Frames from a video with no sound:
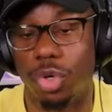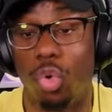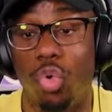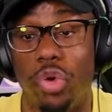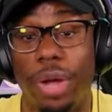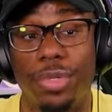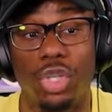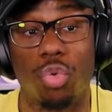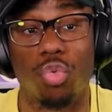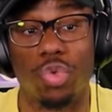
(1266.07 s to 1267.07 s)
Oh, that
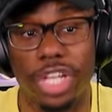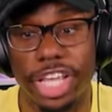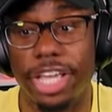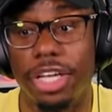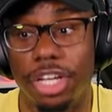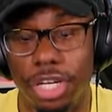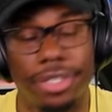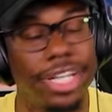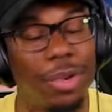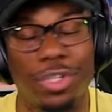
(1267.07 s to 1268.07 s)
was a really
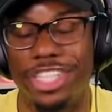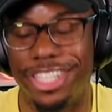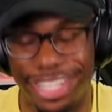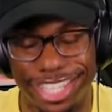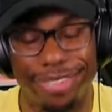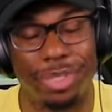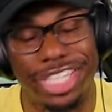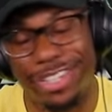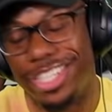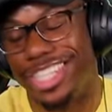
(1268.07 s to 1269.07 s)
good. That was good,
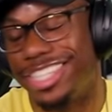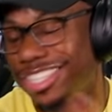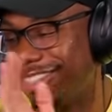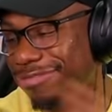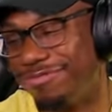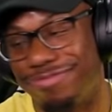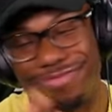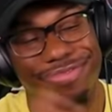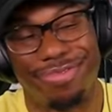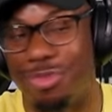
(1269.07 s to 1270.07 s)
Matilda.
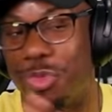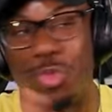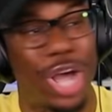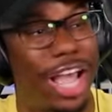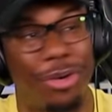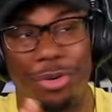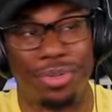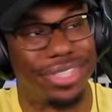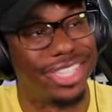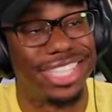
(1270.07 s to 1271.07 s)
Wow,
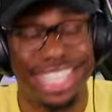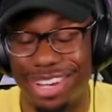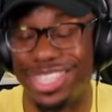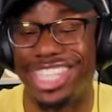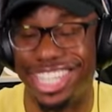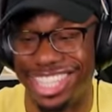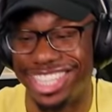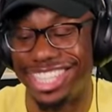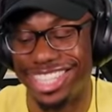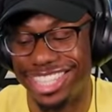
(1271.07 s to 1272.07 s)
that was good.